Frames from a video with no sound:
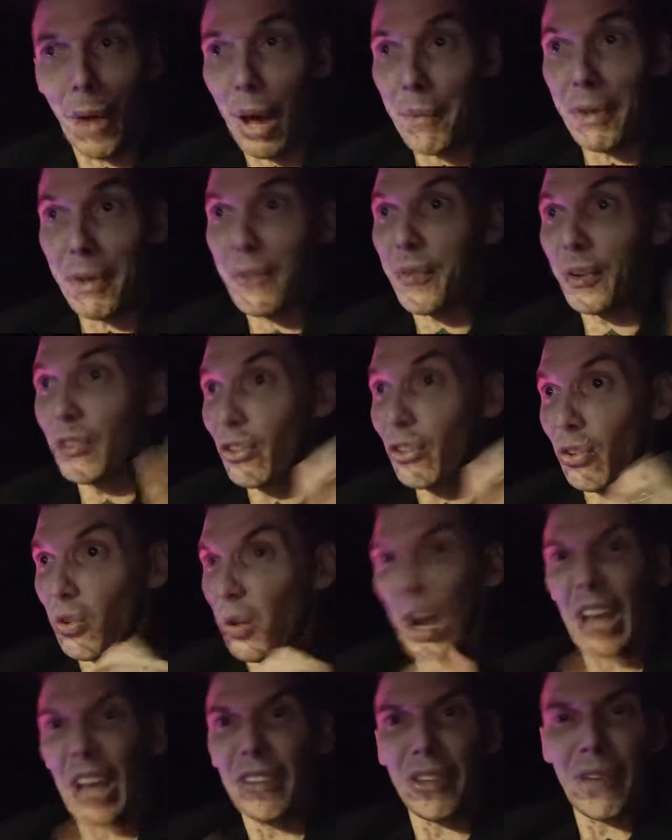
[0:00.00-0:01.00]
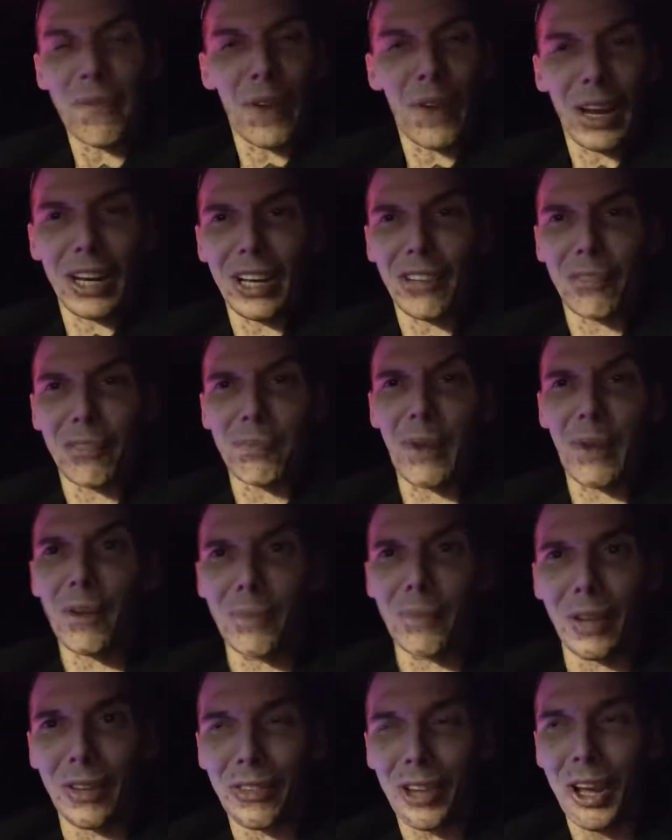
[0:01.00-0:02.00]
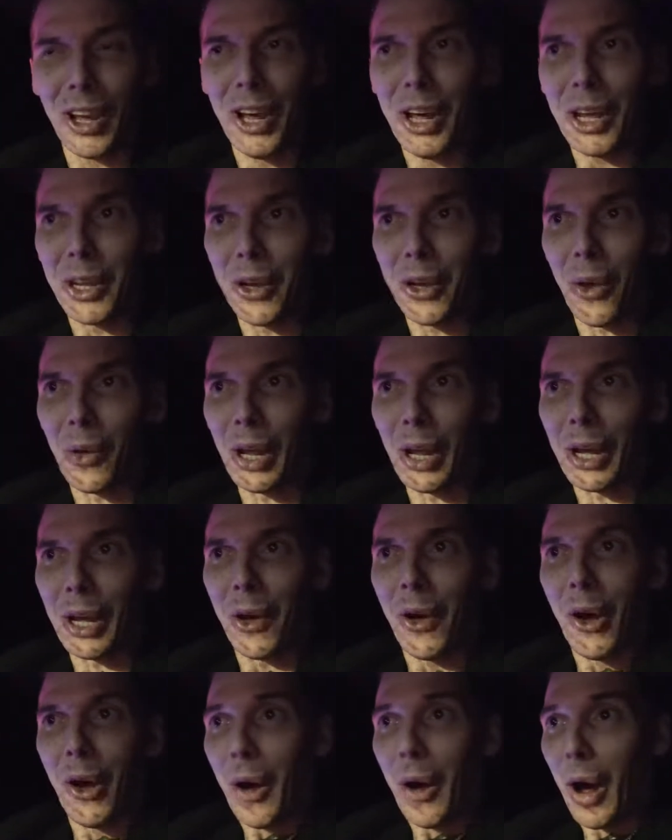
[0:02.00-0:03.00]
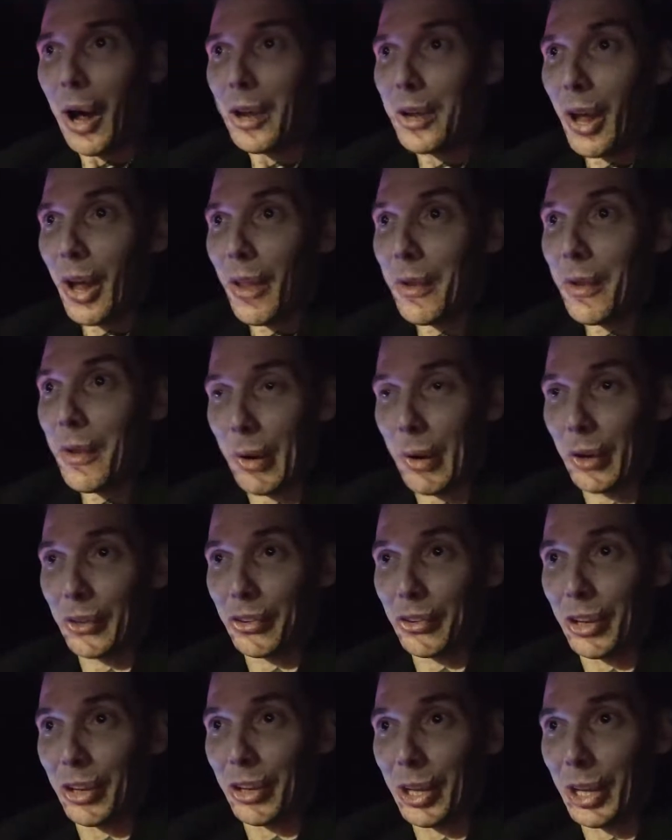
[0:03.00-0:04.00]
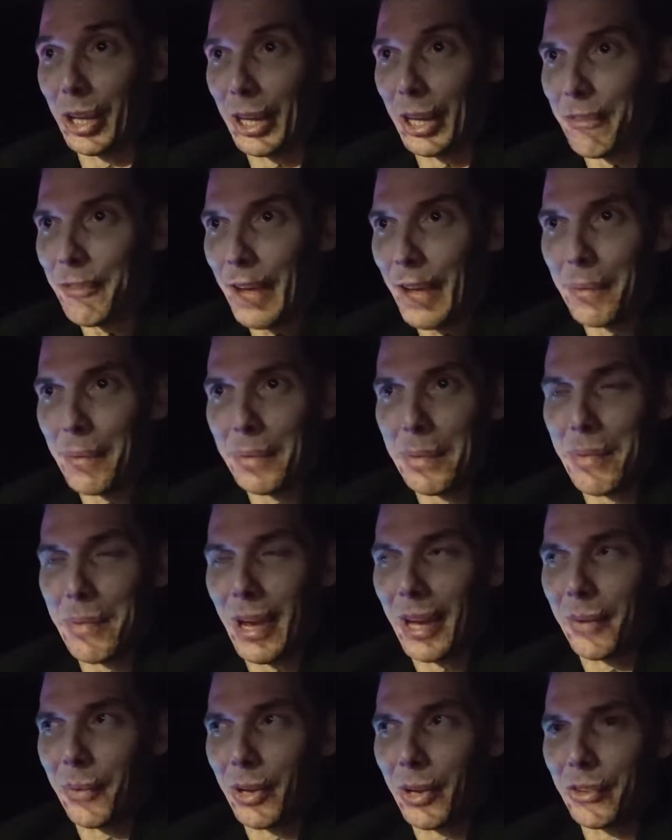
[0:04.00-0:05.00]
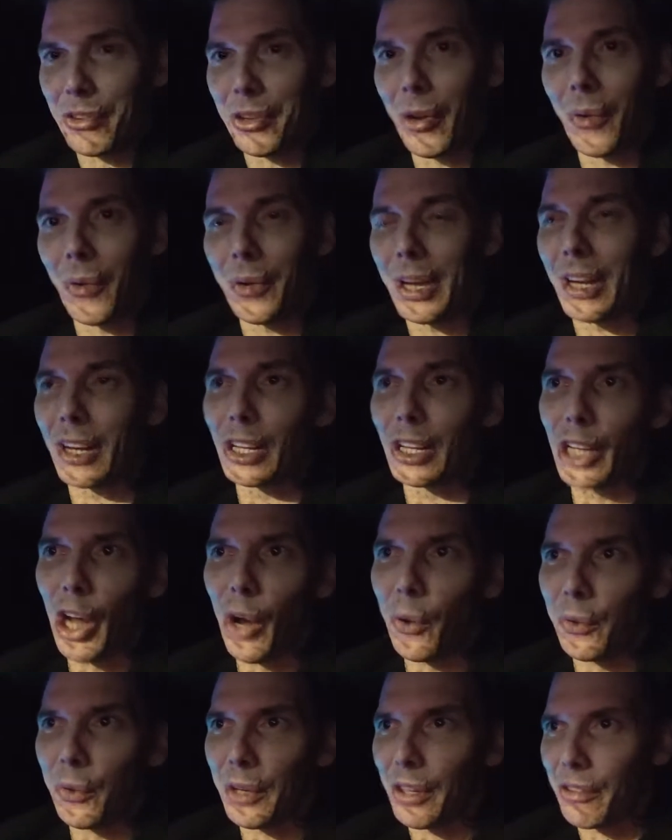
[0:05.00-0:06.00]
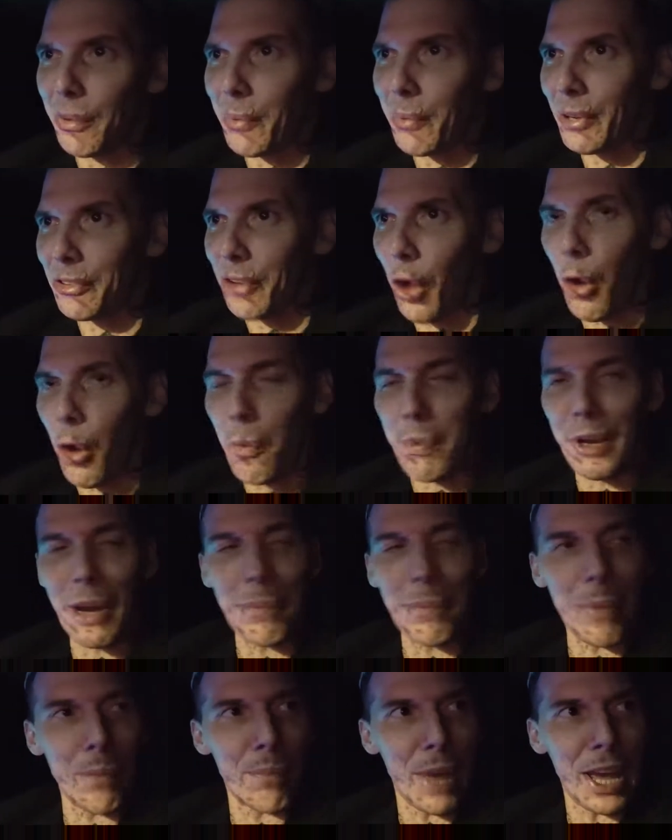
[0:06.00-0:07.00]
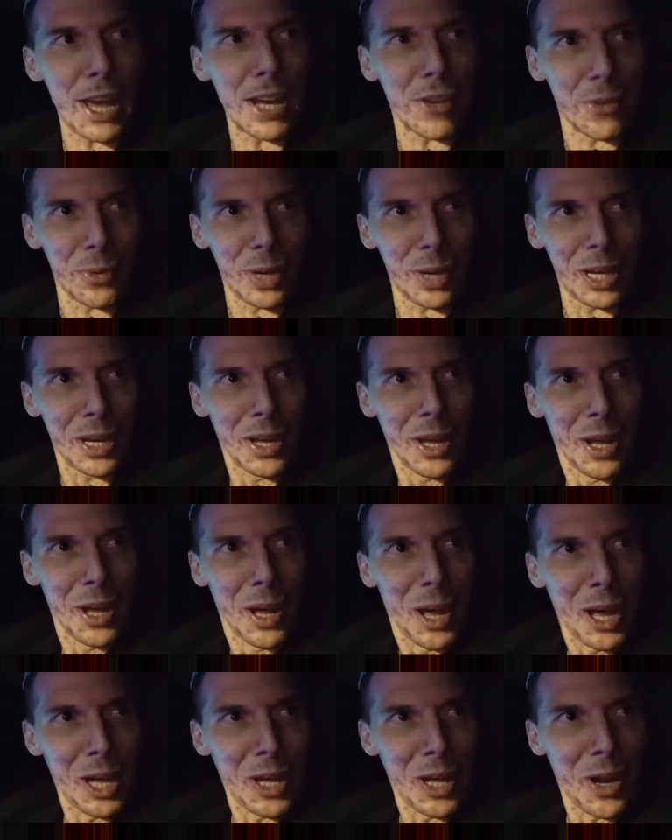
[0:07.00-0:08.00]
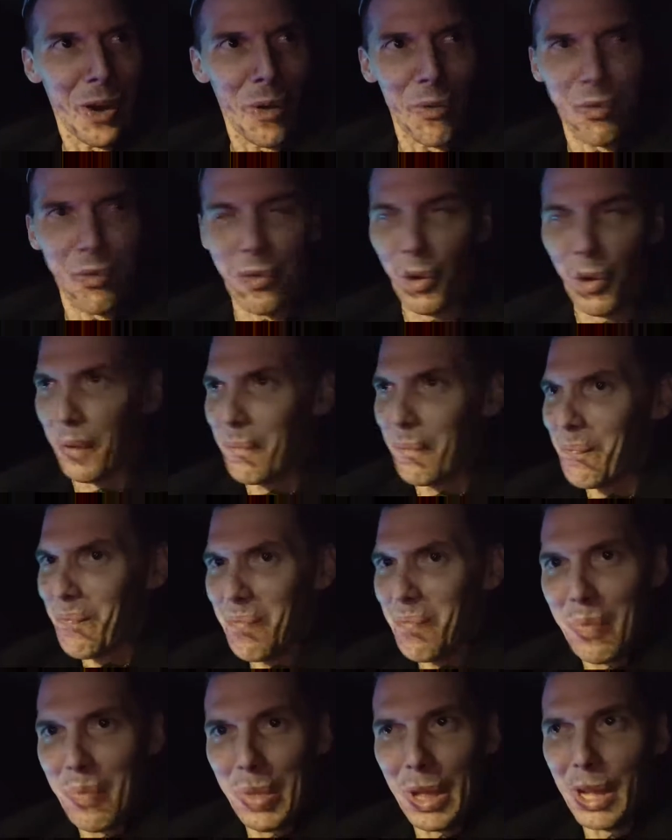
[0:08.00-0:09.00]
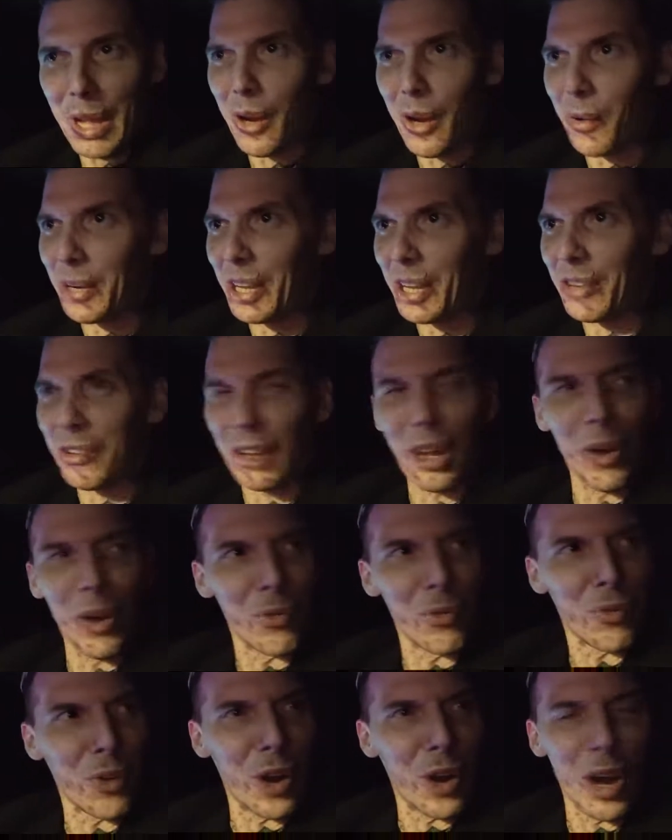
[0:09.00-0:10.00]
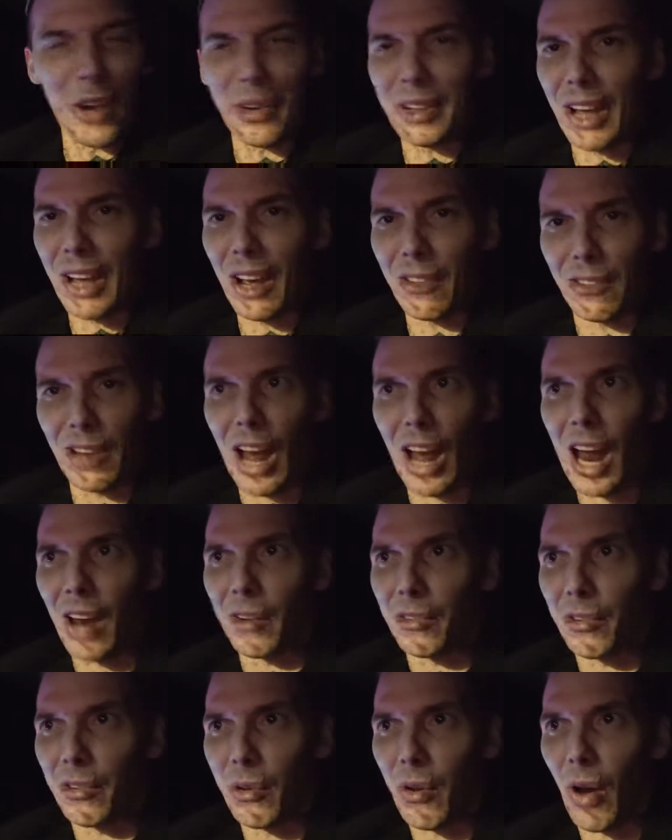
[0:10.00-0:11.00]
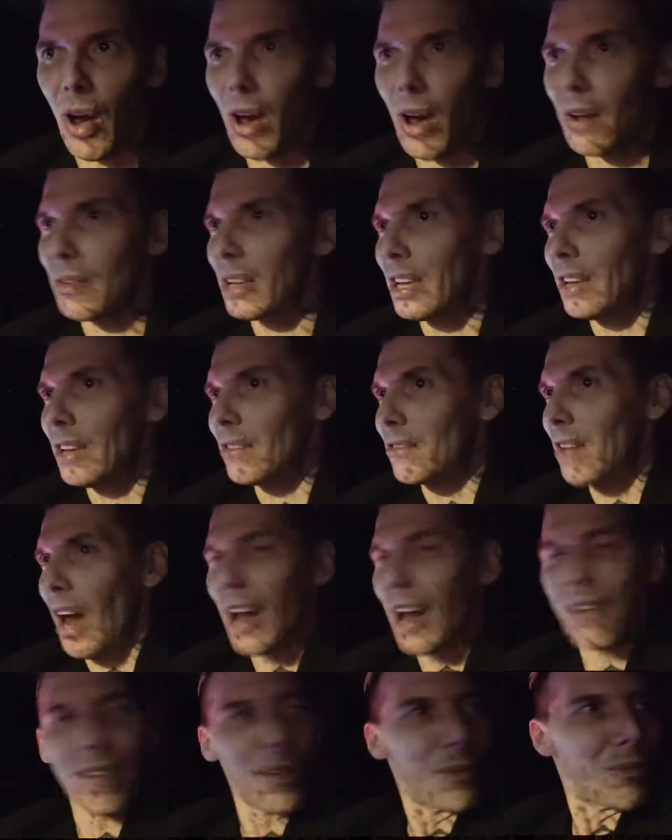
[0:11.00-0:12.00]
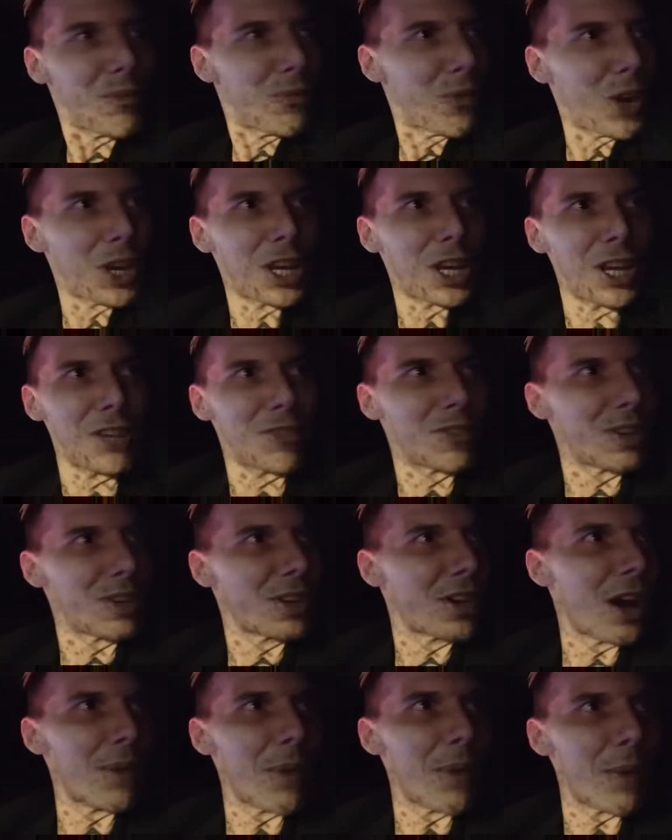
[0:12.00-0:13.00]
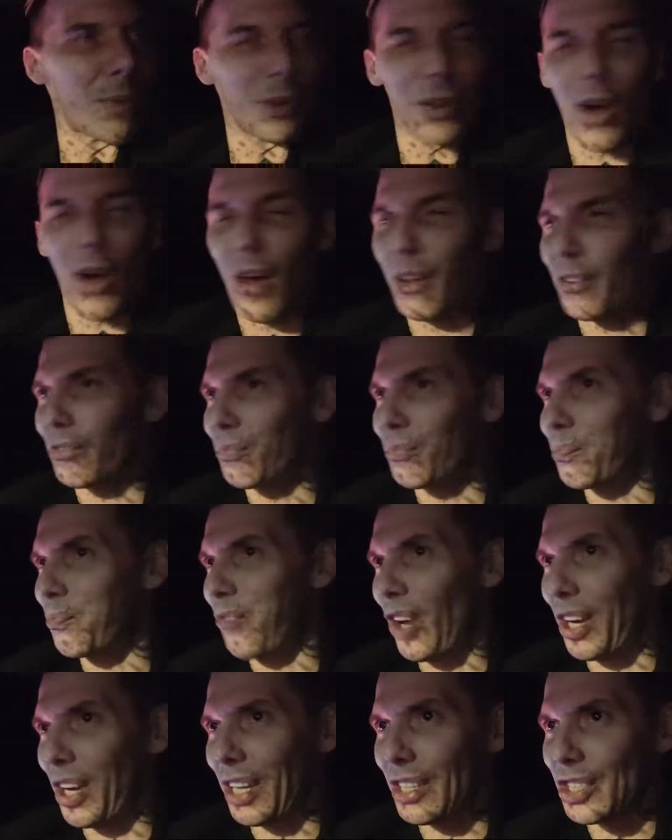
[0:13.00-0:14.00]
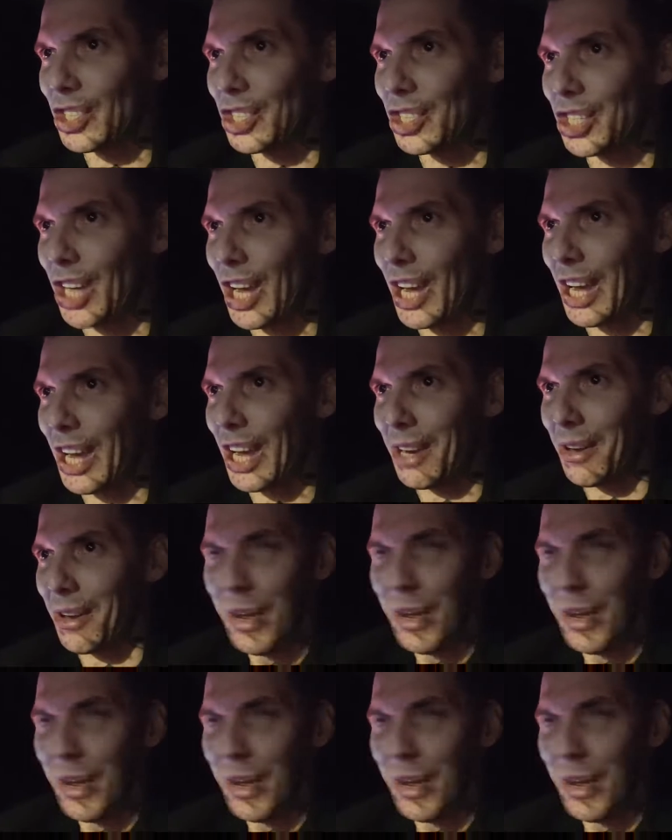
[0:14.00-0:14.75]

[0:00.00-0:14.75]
For just crazy fucking experiments, like another person, like a family man wants to go and get a loan because he wants to open up a bakery, for, needs a loan for $100,000. He's got to fucking come up with all this fucking shit and,